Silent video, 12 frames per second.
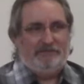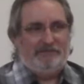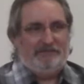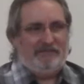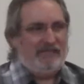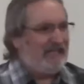
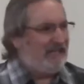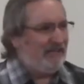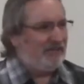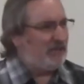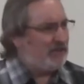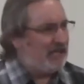I
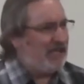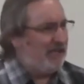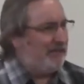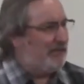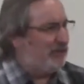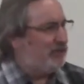never
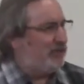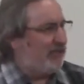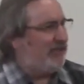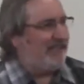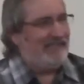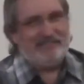said most of
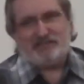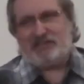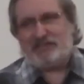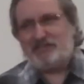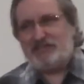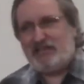the things I
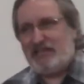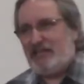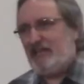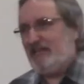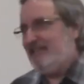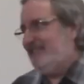said.
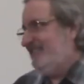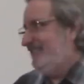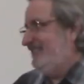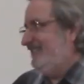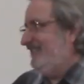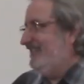
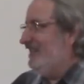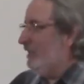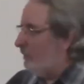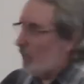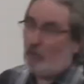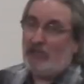
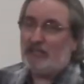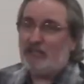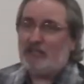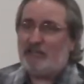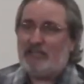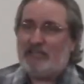But one of
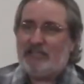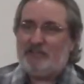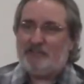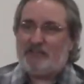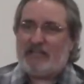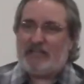the
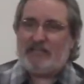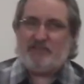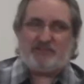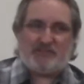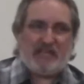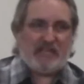things that he
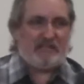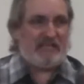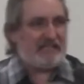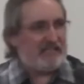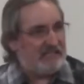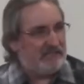said that
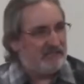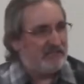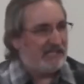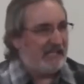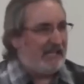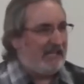he didn't
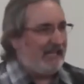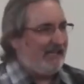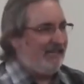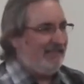say